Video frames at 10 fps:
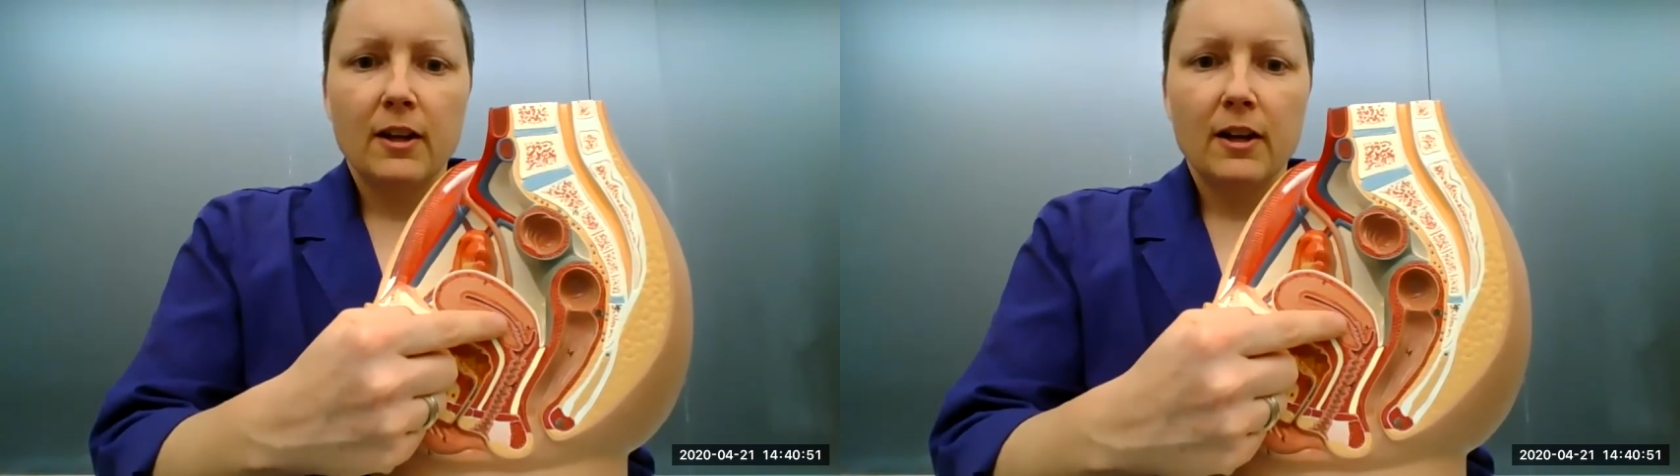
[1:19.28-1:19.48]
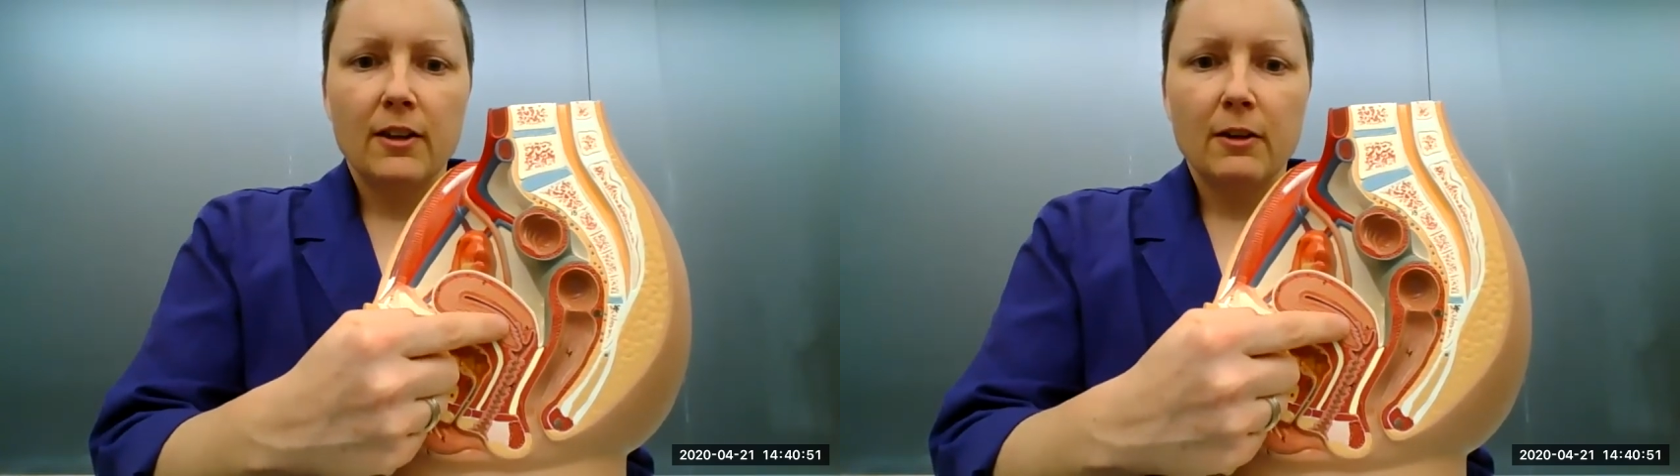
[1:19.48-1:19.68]

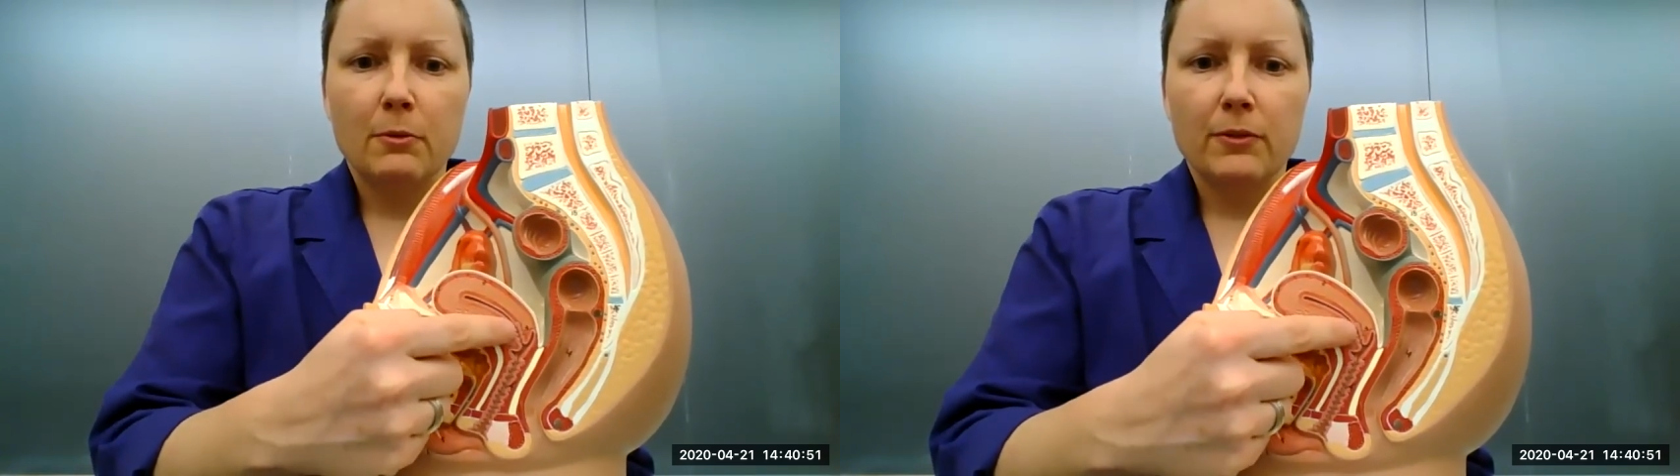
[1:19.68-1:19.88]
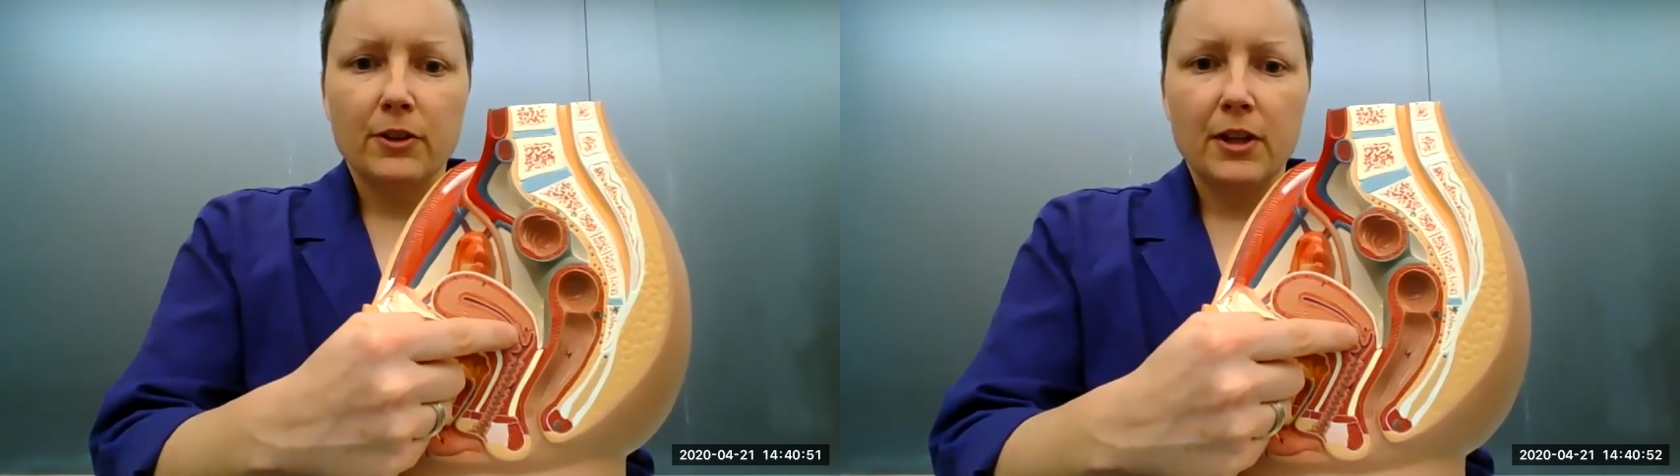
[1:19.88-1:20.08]
And then
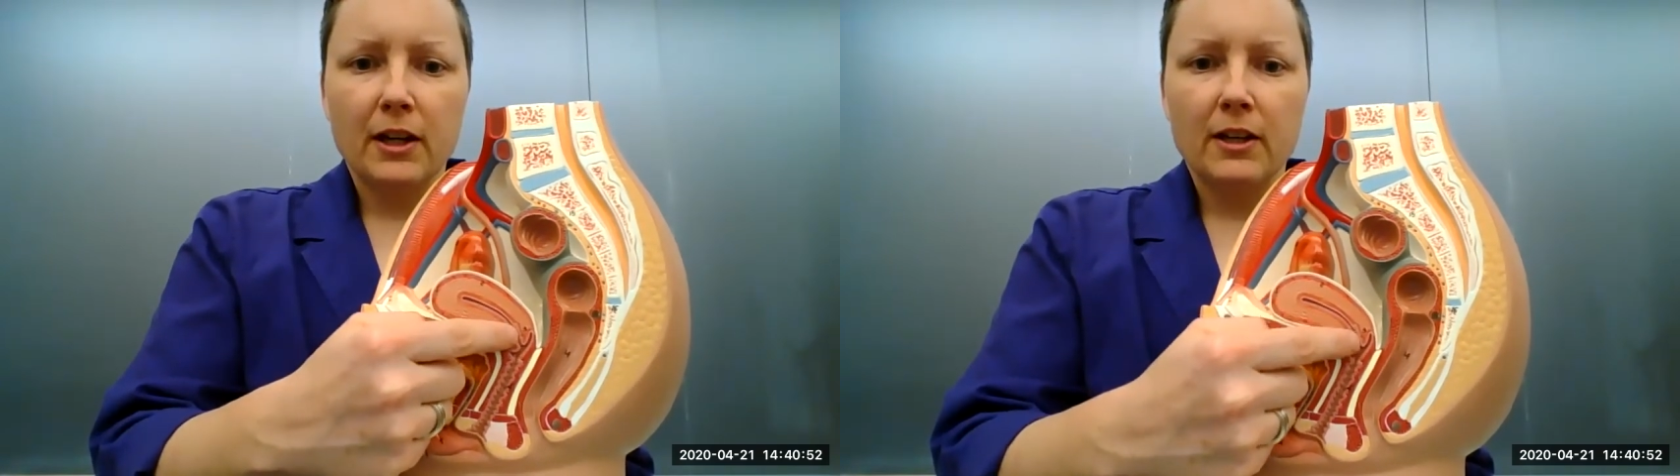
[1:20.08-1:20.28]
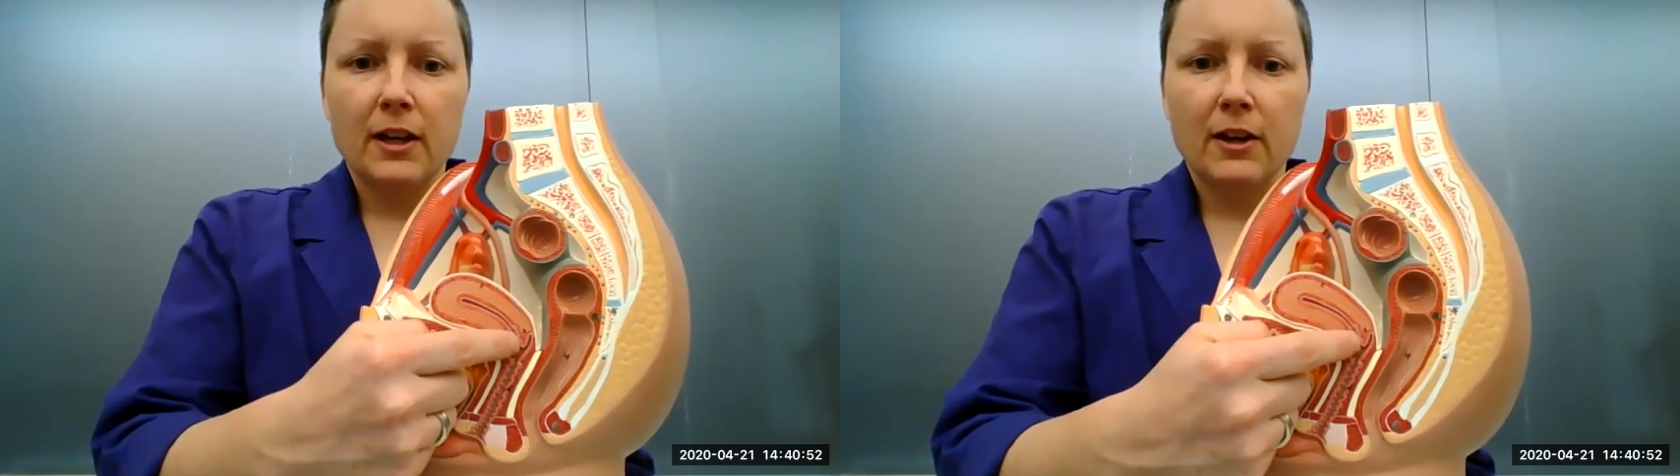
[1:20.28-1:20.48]
we've got that
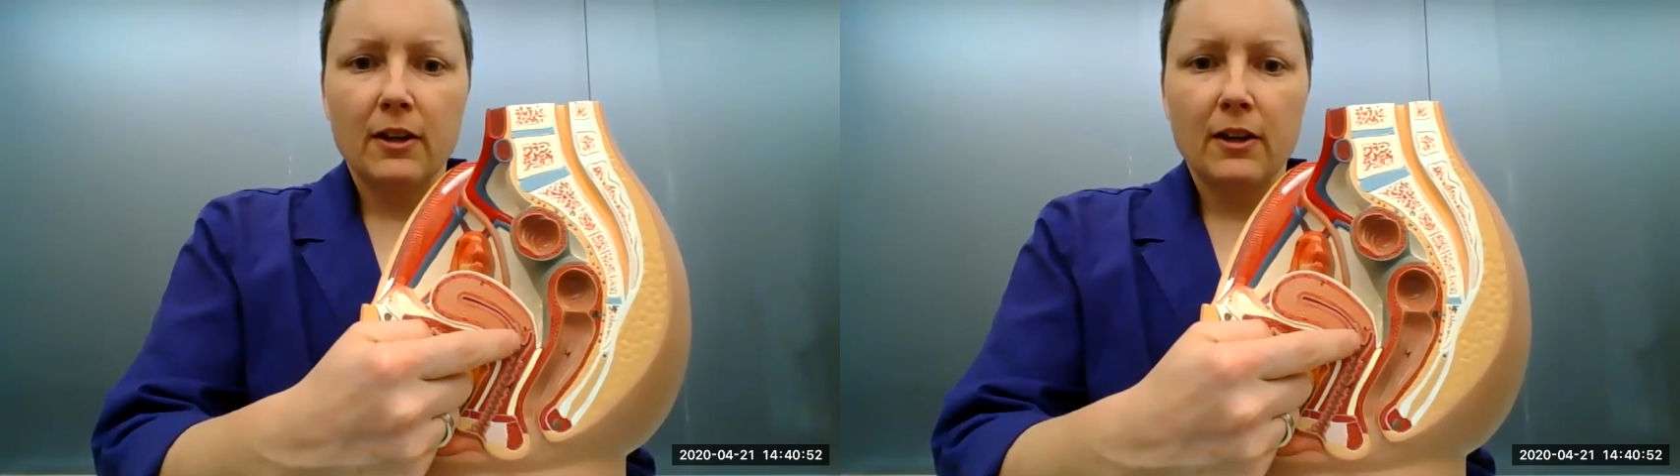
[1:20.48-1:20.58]
canal